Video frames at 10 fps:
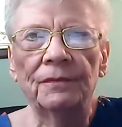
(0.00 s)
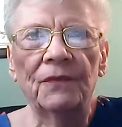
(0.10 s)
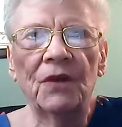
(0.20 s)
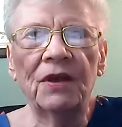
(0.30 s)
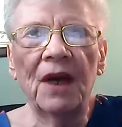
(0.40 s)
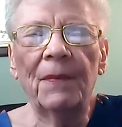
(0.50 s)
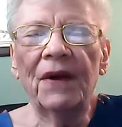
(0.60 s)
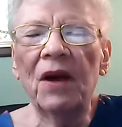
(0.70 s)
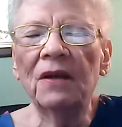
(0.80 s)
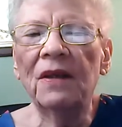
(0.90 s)
The
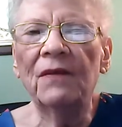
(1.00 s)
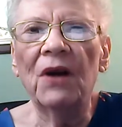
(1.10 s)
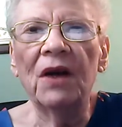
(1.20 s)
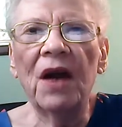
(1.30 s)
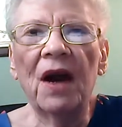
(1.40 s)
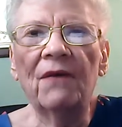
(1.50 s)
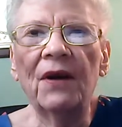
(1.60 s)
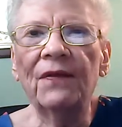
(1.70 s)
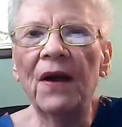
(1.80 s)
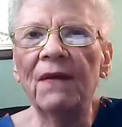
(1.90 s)
Democrats have done
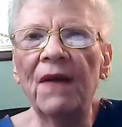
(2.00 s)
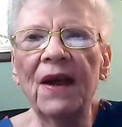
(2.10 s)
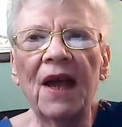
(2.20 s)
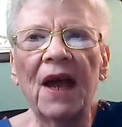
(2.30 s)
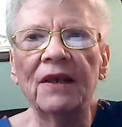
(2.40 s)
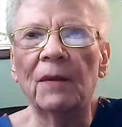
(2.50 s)
everything they can